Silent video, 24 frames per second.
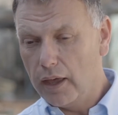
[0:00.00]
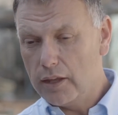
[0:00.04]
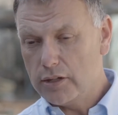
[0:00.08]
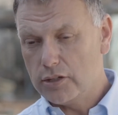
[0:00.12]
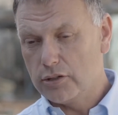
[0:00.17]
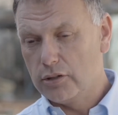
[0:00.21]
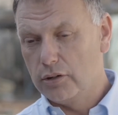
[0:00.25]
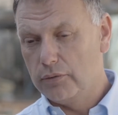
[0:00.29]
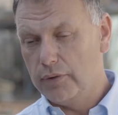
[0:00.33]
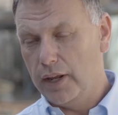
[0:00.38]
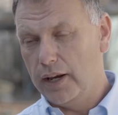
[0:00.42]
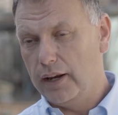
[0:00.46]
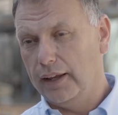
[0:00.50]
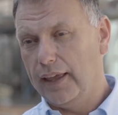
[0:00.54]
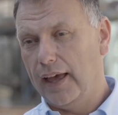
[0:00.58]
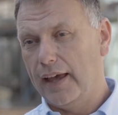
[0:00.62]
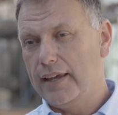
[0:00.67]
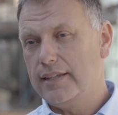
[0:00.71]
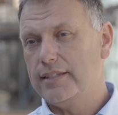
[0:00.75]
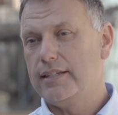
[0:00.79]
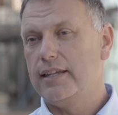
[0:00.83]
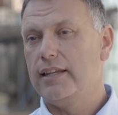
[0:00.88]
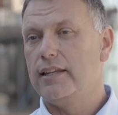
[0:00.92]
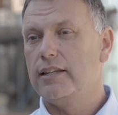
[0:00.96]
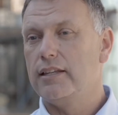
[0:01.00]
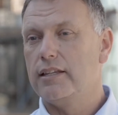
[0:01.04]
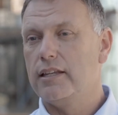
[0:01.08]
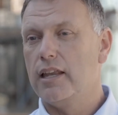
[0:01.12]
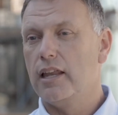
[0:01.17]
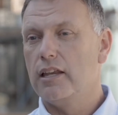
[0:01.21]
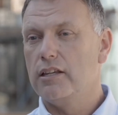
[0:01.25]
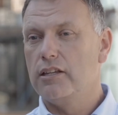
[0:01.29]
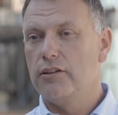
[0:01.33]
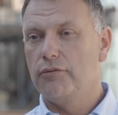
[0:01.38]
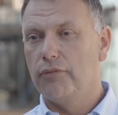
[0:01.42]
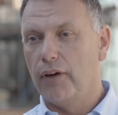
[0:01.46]
sort of in a gated
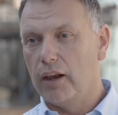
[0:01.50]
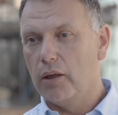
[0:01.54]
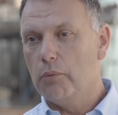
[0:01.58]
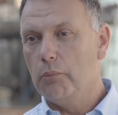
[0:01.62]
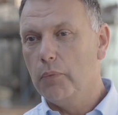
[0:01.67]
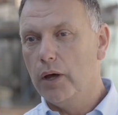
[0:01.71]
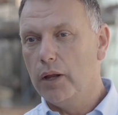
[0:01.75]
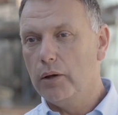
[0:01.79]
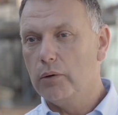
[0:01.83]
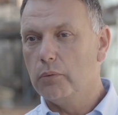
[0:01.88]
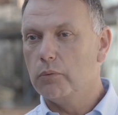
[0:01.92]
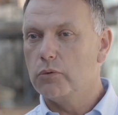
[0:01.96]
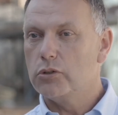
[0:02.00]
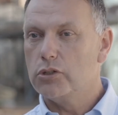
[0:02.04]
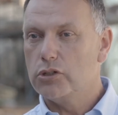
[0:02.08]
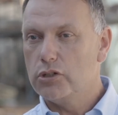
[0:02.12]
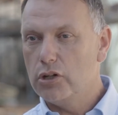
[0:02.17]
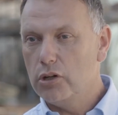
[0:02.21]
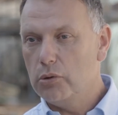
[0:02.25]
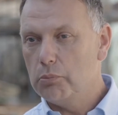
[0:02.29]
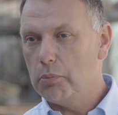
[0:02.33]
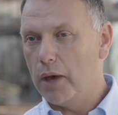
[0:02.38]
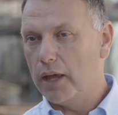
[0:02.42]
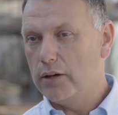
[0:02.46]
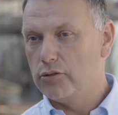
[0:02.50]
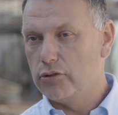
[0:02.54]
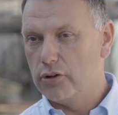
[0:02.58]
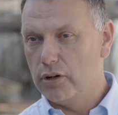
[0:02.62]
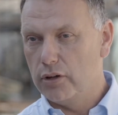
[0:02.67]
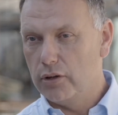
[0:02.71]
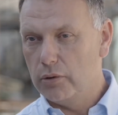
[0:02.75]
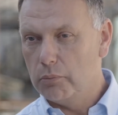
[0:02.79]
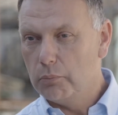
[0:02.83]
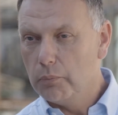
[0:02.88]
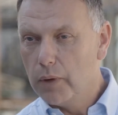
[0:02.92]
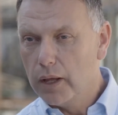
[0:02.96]
development,
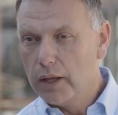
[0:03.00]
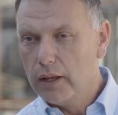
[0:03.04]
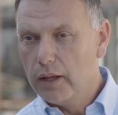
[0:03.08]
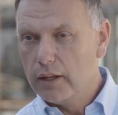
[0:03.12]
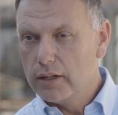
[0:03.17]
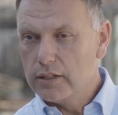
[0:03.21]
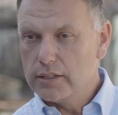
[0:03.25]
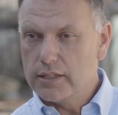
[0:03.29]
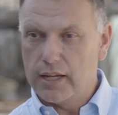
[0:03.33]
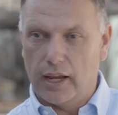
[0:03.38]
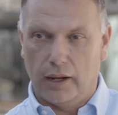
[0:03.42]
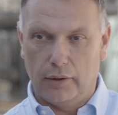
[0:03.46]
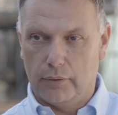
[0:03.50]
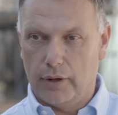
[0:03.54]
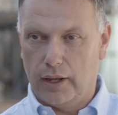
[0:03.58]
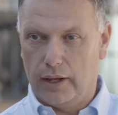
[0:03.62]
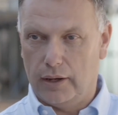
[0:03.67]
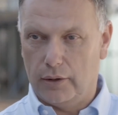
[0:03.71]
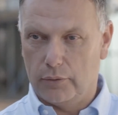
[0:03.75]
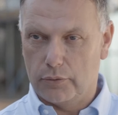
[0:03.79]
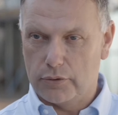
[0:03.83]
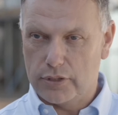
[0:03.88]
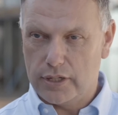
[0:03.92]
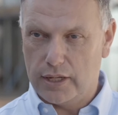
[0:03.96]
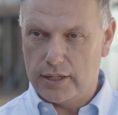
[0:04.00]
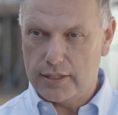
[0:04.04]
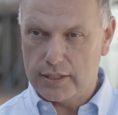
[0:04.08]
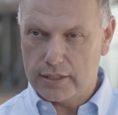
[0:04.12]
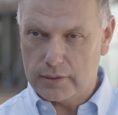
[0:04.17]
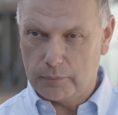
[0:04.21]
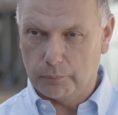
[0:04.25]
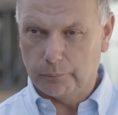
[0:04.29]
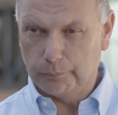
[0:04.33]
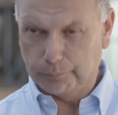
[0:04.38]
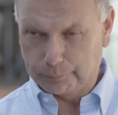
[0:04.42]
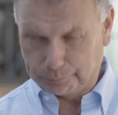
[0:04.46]
2-bedroom
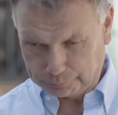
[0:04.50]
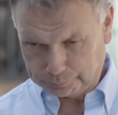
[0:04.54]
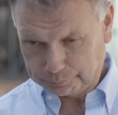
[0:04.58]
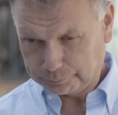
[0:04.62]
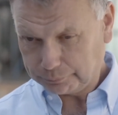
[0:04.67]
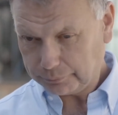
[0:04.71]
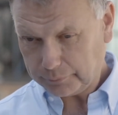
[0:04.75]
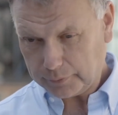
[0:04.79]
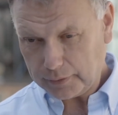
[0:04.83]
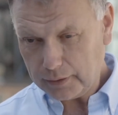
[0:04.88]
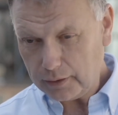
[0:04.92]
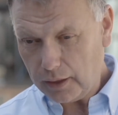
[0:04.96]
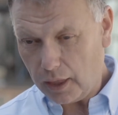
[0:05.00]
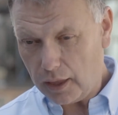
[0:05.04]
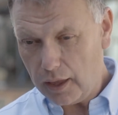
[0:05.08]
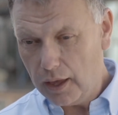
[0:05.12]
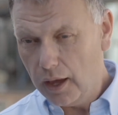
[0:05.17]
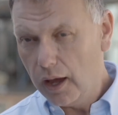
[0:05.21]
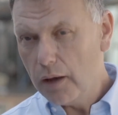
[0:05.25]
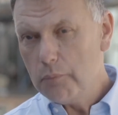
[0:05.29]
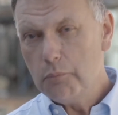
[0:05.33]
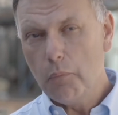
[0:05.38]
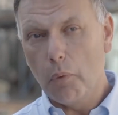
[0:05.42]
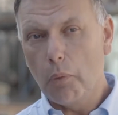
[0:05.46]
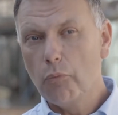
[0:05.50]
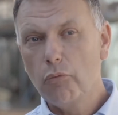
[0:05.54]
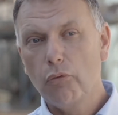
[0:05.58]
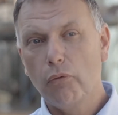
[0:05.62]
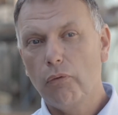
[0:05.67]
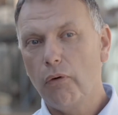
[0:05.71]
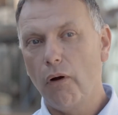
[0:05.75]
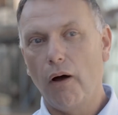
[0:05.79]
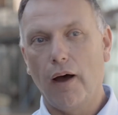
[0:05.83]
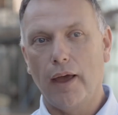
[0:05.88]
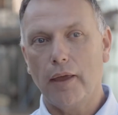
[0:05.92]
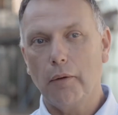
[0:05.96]
townhouses,
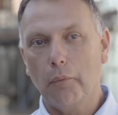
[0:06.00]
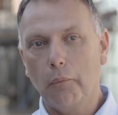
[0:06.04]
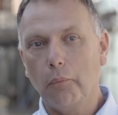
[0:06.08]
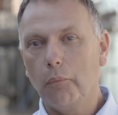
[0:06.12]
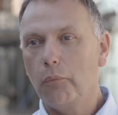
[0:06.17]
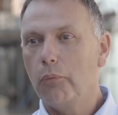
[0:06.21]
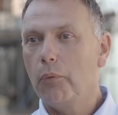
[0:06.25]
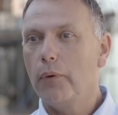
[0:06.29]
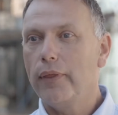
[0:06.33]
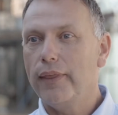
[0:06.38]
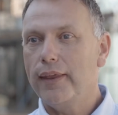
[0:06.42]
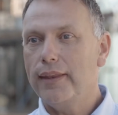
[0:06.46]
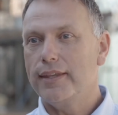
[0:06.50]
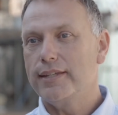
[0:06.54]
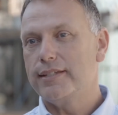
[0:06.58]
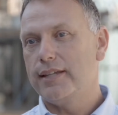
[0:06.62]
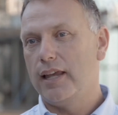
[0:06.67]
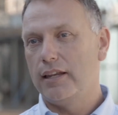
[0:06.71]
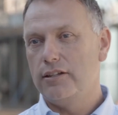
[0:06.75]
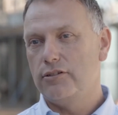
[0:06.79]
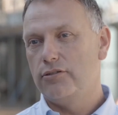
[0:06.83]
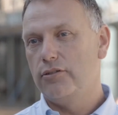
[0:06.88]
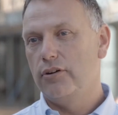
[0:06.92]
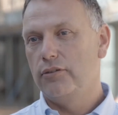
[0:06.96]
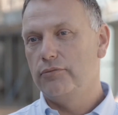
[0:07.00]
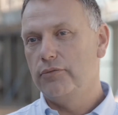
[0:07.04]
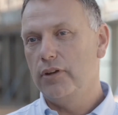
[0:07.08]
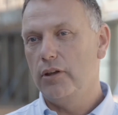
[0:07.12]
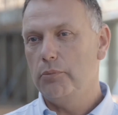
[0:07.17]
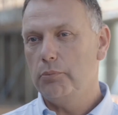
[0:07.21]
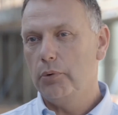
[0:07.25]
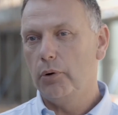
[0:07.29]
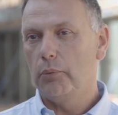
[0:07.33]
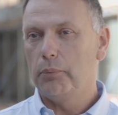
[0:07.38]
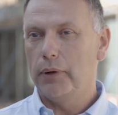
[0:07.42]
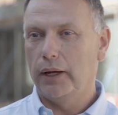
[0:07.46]
right within the centre of
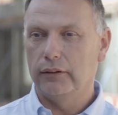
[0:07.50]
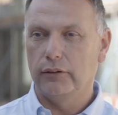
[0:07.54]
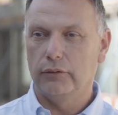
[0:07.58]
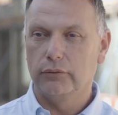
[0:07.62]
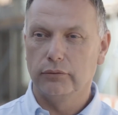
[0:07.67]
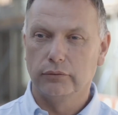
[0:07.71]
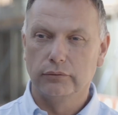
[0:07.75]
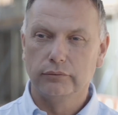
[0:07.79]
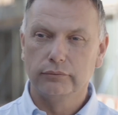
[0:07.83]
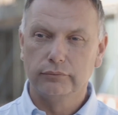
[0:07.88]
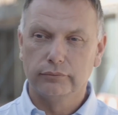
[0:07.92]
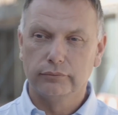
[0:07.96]
Newport Pagnell.